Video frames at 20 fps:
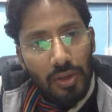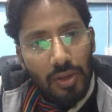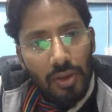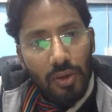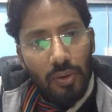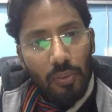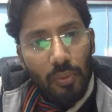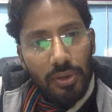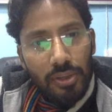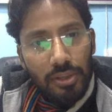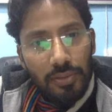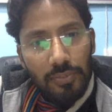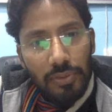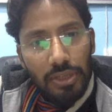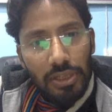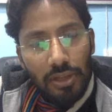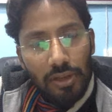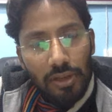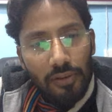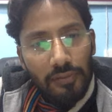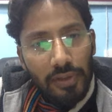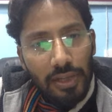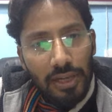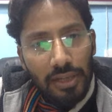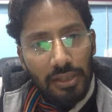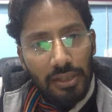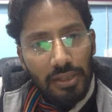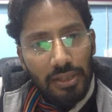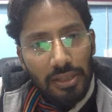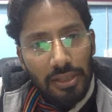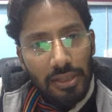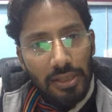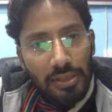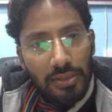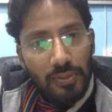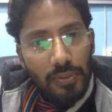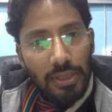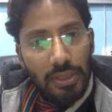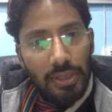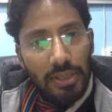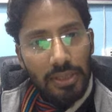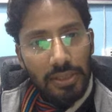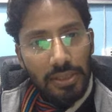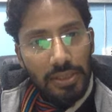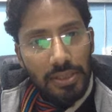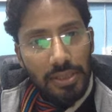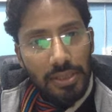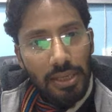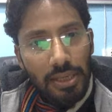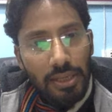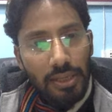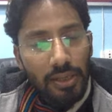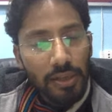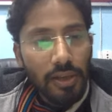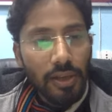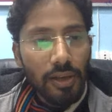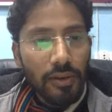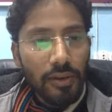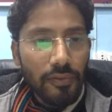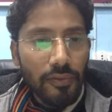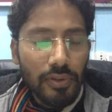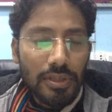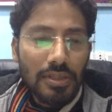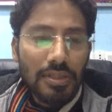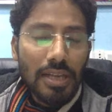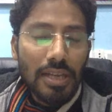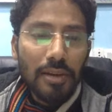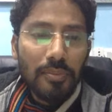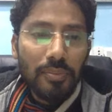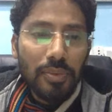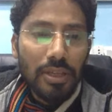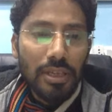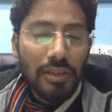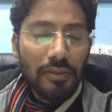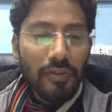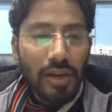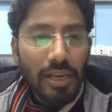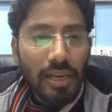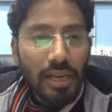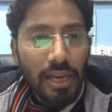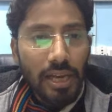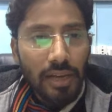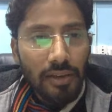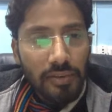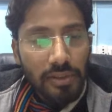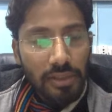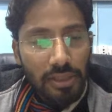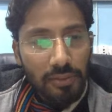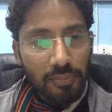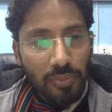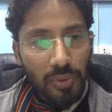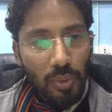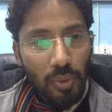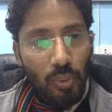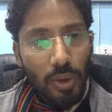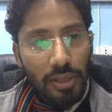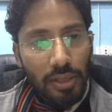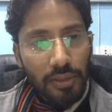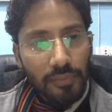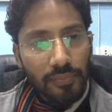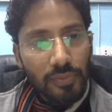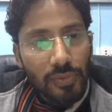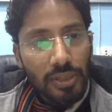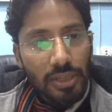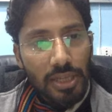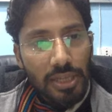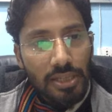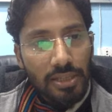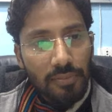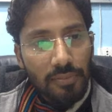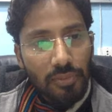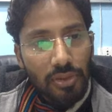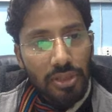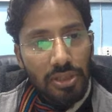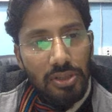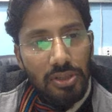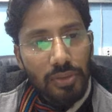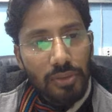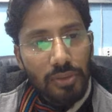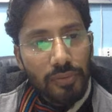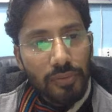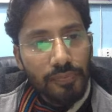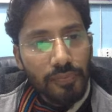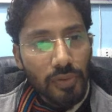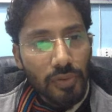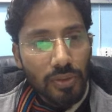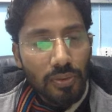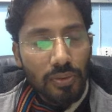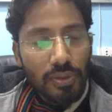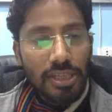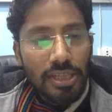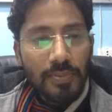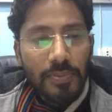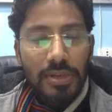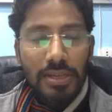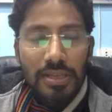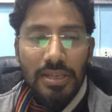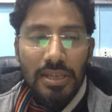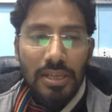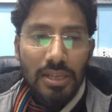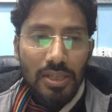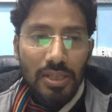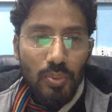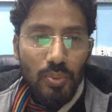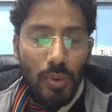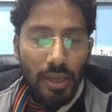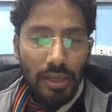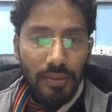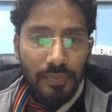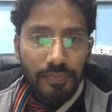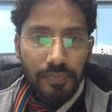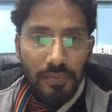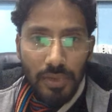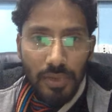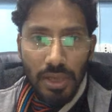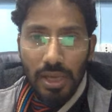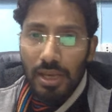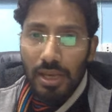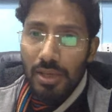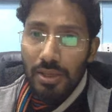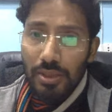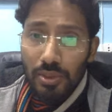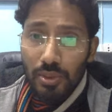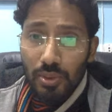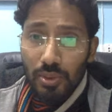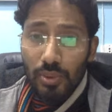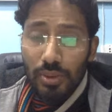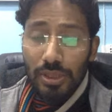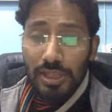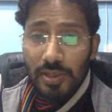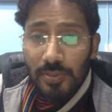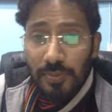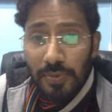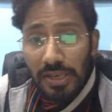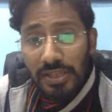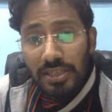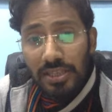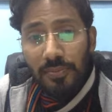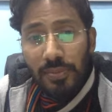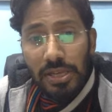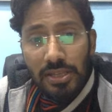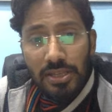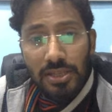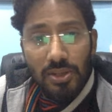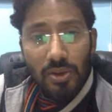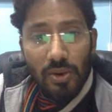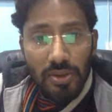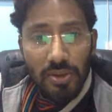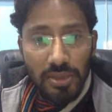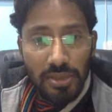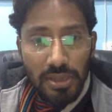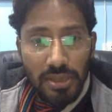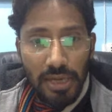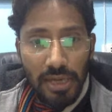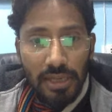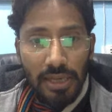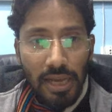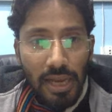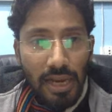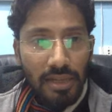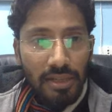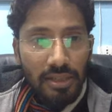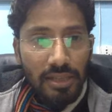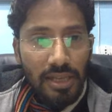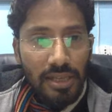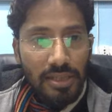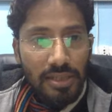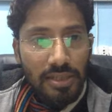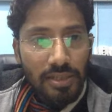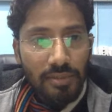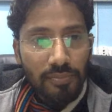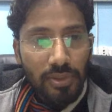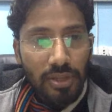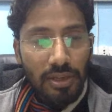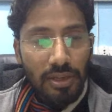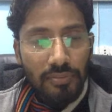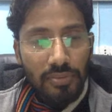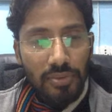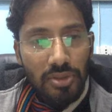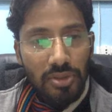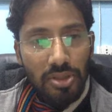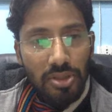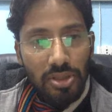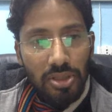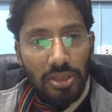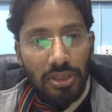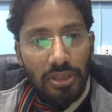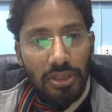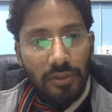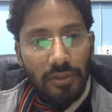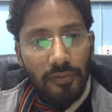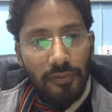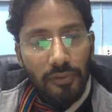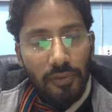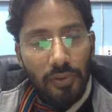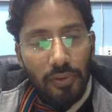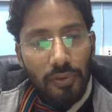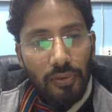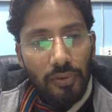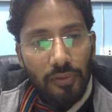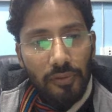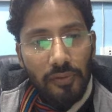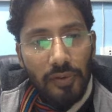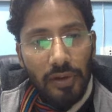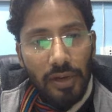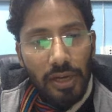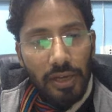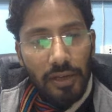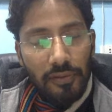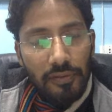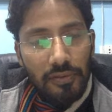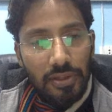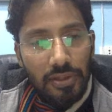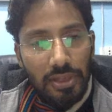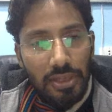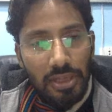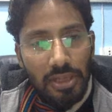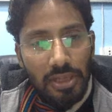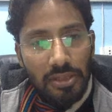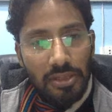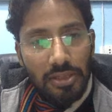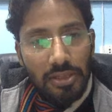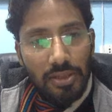What is the meaning of that? Let's quickly understand. For example, if I have a number 1, the next number is 2, so the space here is 1. So the space remains constant and the next term becomes 3, 4, 5, 6.